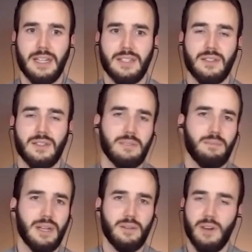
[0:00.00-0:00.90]
And so these
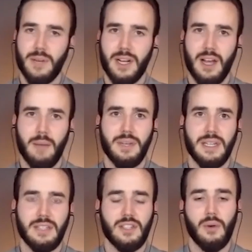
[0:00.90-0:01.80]
big pharma
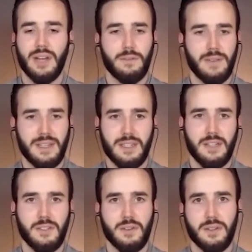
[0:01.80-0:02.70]
companies don't have a vested
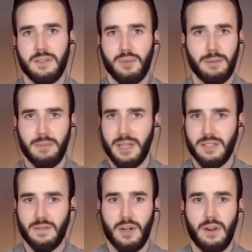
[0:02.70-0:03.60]
interest in putting millions
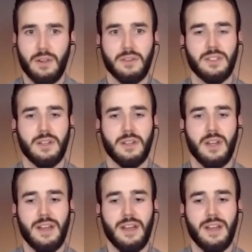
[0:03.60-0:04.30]
of dollars to